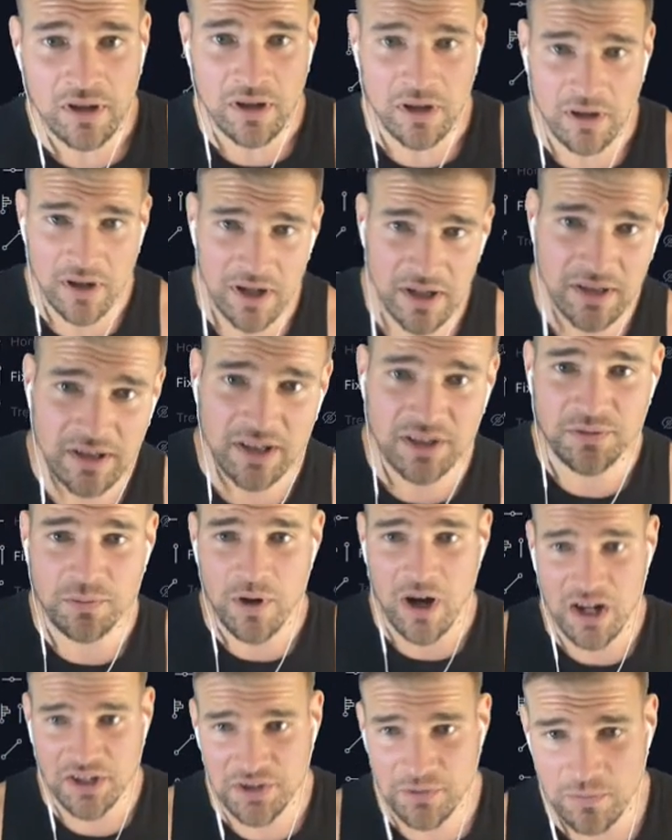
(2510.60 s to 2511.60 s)
All right, let's
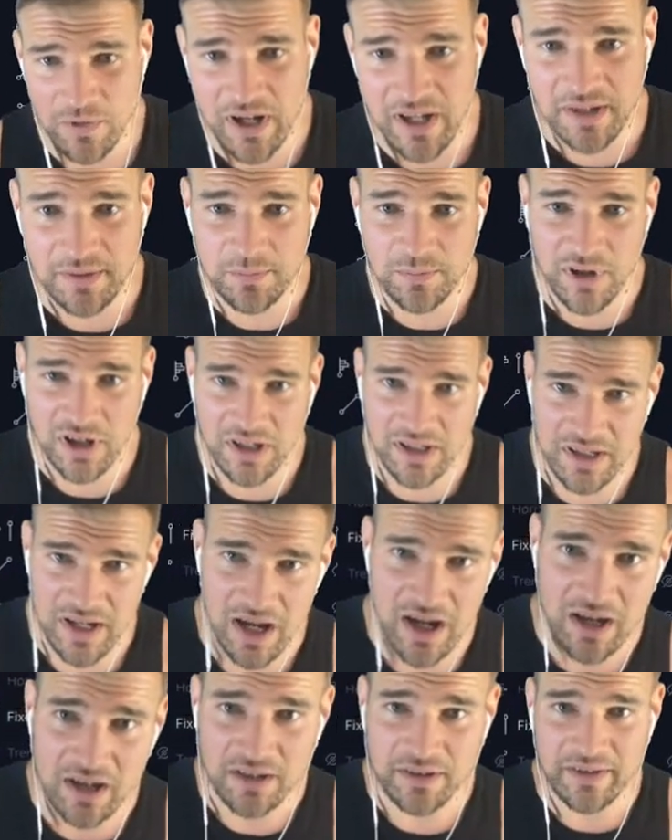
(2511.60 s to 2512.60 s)
watch and wait. But
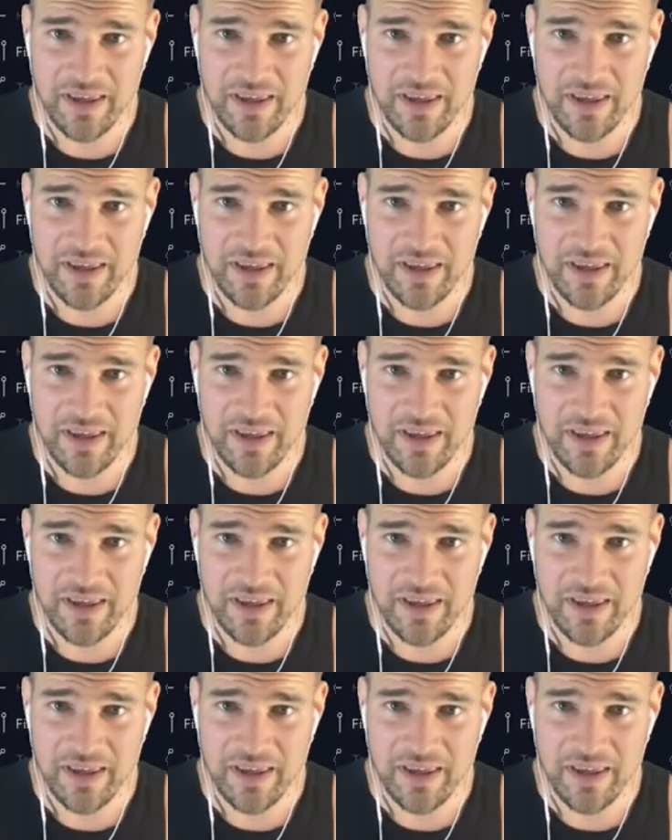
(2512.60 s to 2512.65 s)
yeah,